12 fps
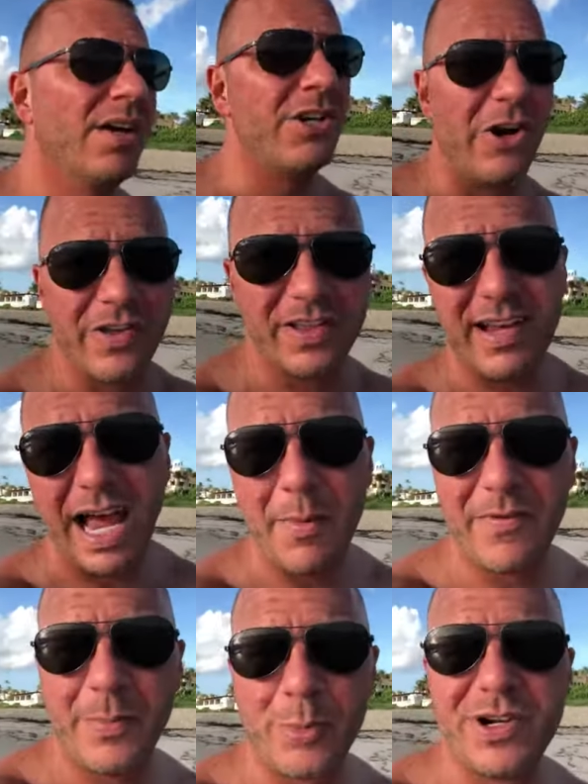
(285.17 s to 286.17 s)
during the
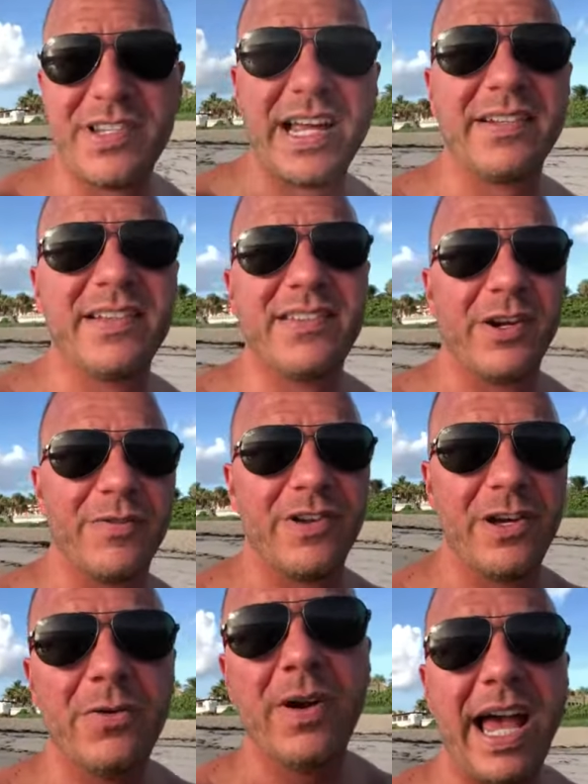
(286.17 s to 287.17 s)
time of the pre-sentence
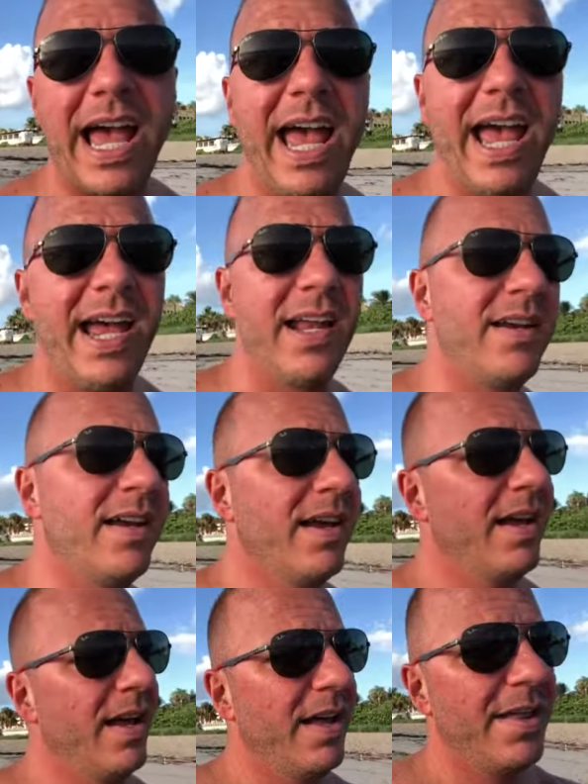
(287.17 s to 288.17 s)
interview and
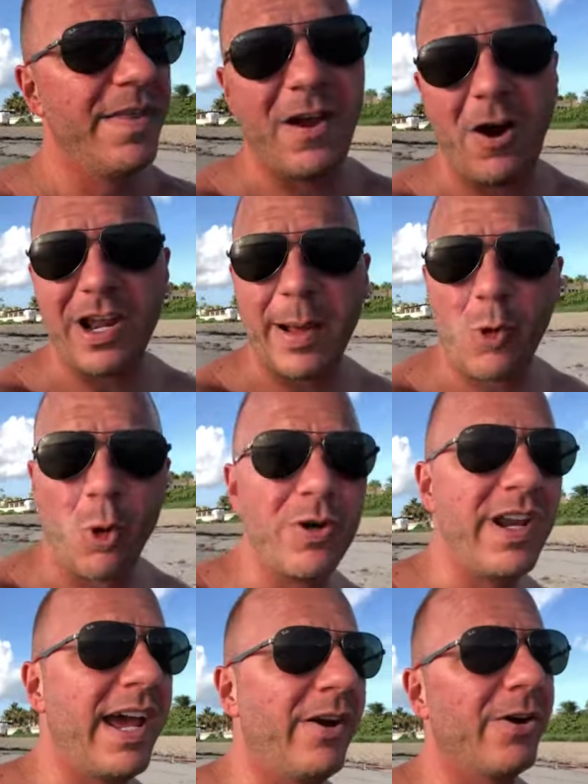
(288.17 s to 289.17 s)
the RDAP
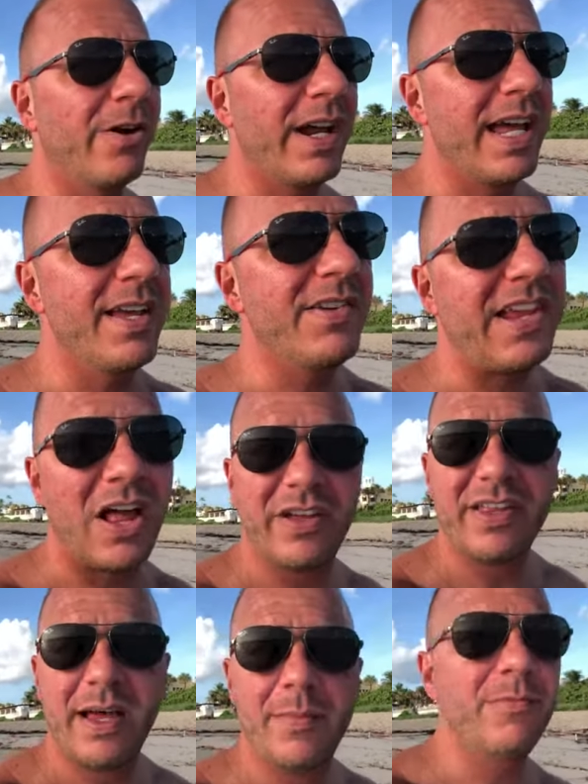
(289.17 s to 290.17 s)
coordinator is
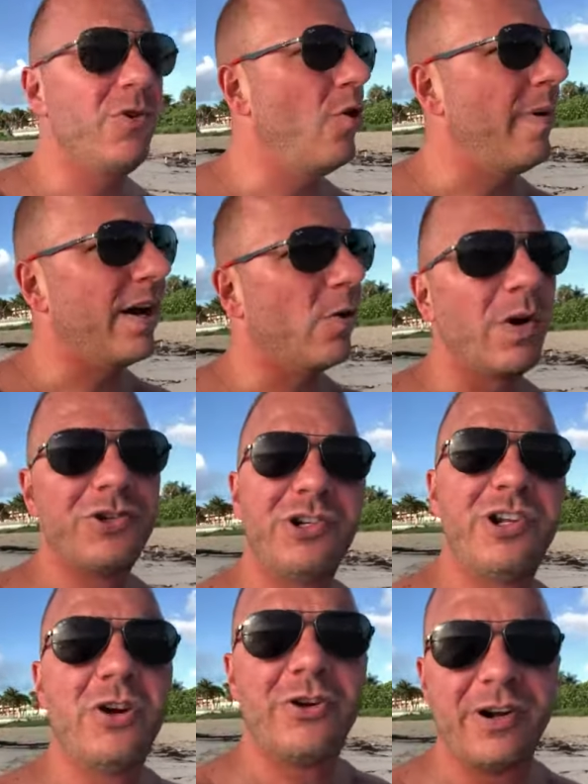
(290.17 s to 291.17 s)
telling them no matter what you
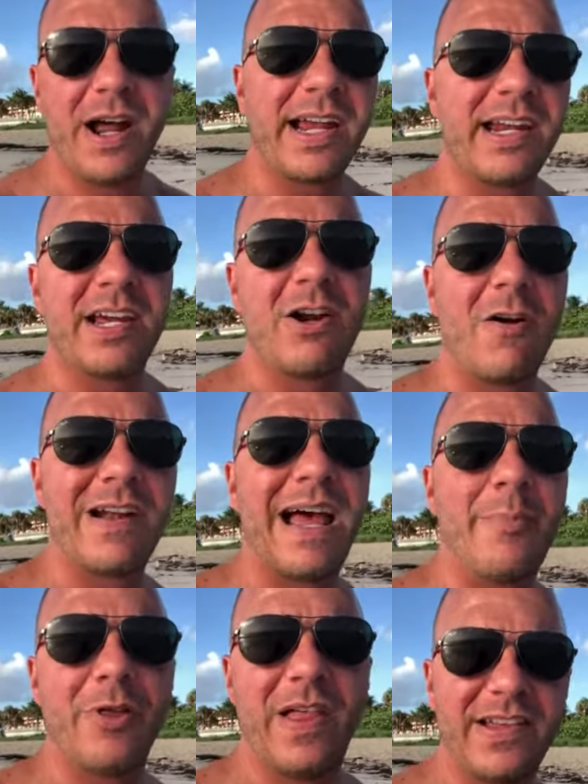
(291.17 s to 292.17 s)
do, you're not getting an
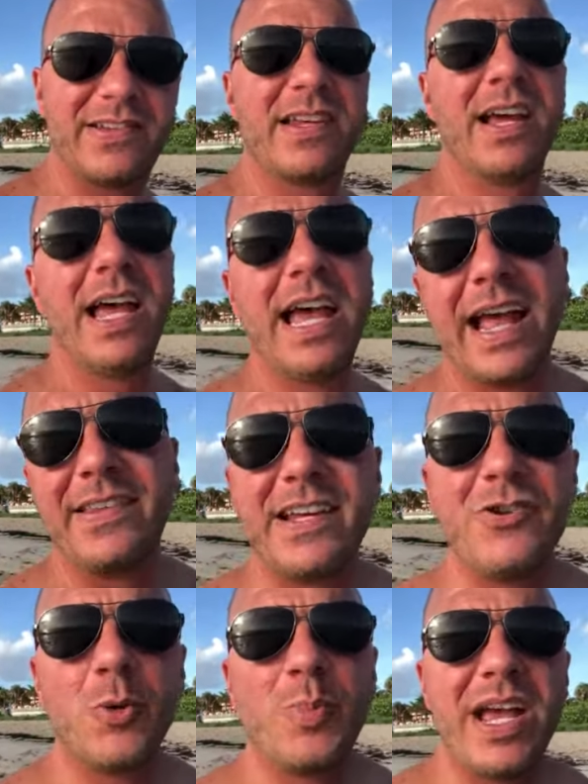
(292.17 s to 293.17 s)
RDAP unless it's in
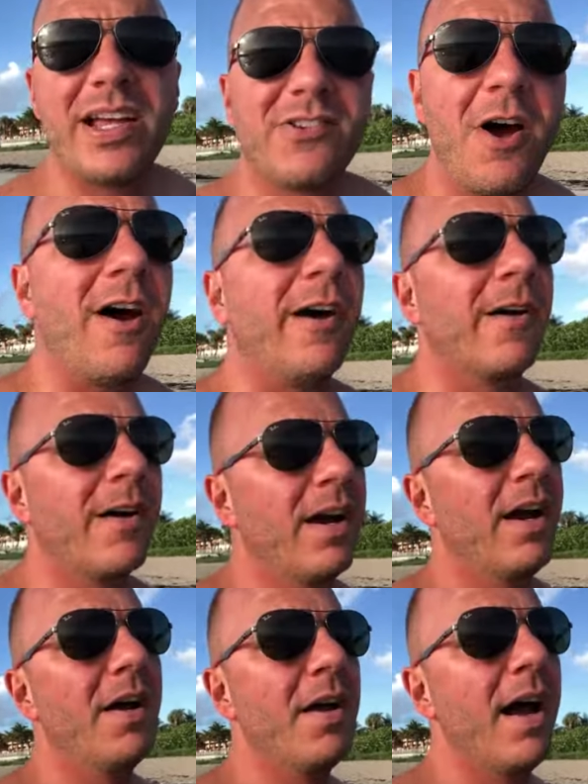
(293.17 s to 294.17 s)
your PSR.
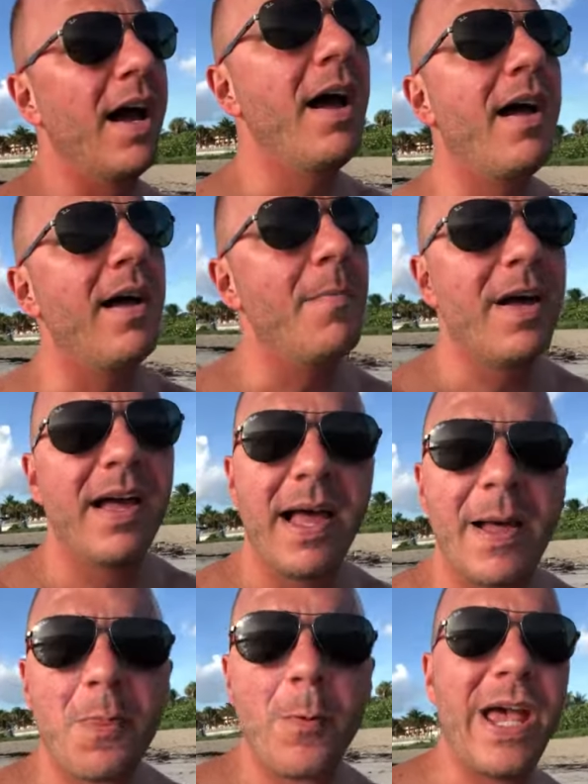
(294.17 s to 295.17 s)
Um,
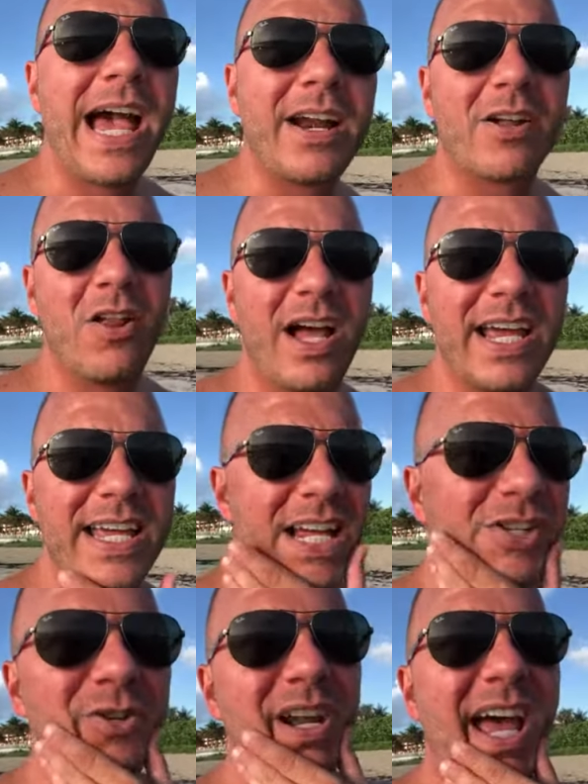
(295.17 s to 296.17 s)
we had a client
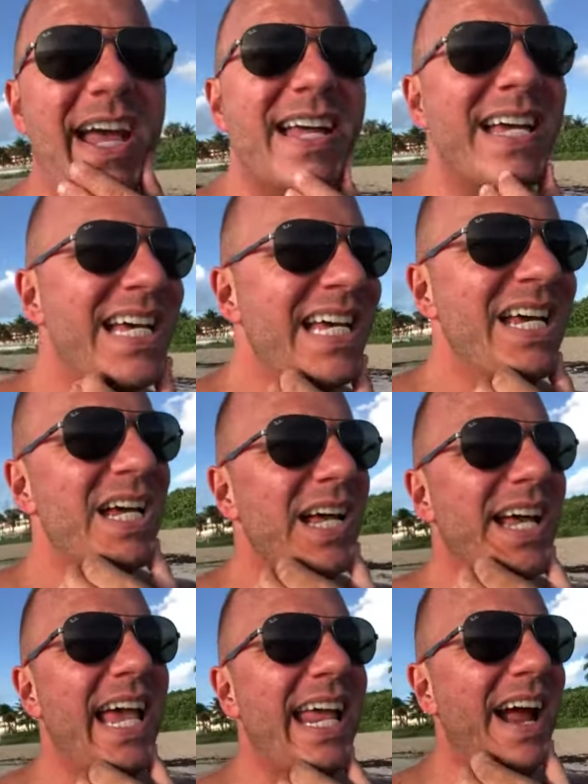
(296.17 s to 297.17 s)
yesterday
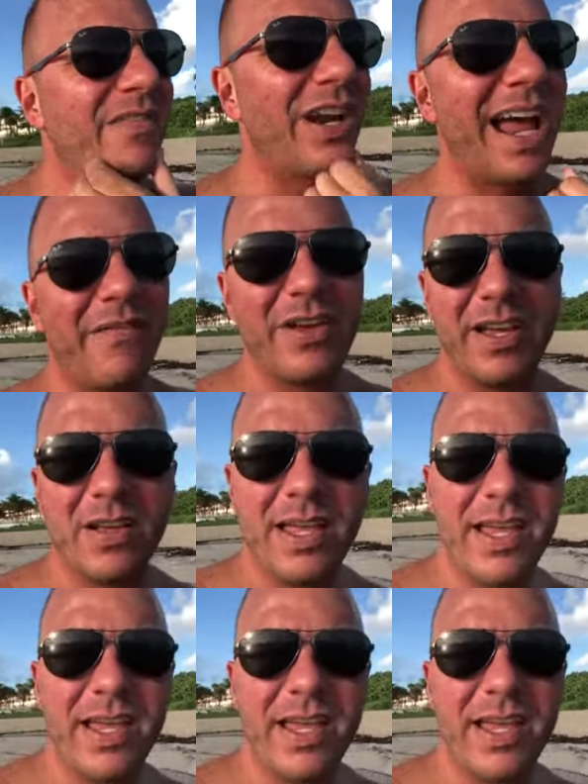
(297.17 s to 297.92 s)
and after having